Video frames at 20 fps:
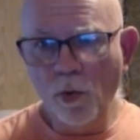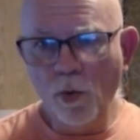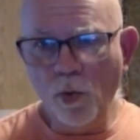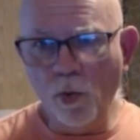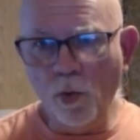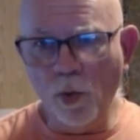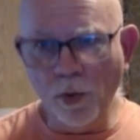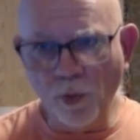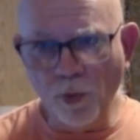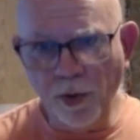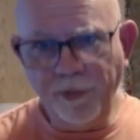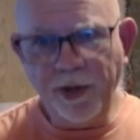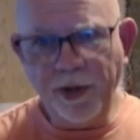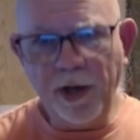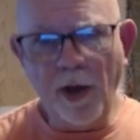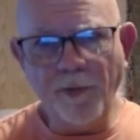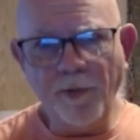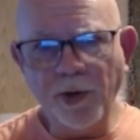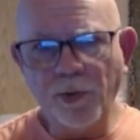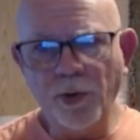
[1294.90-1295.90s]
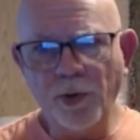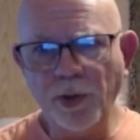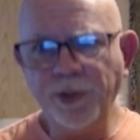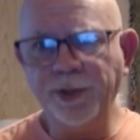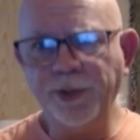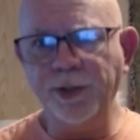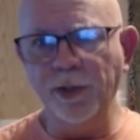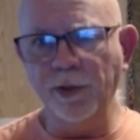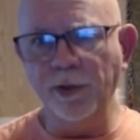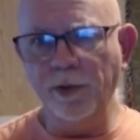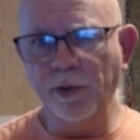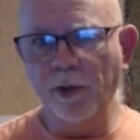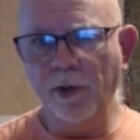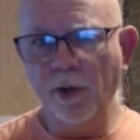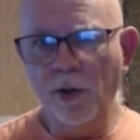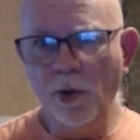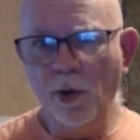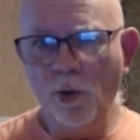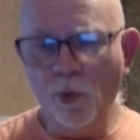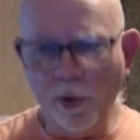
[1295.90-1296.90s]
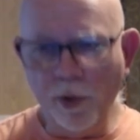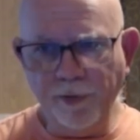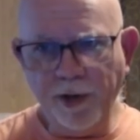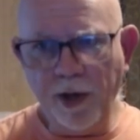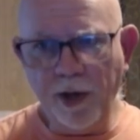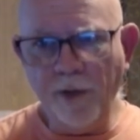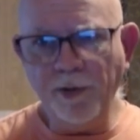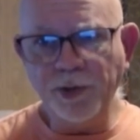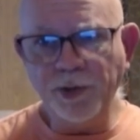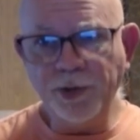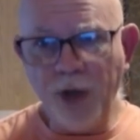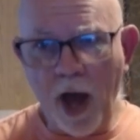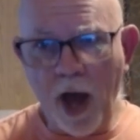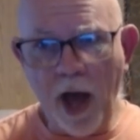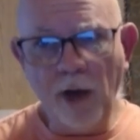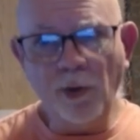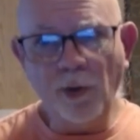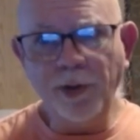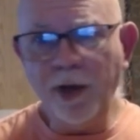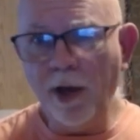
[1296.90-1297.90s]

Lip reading: When we become a Christian, we become a child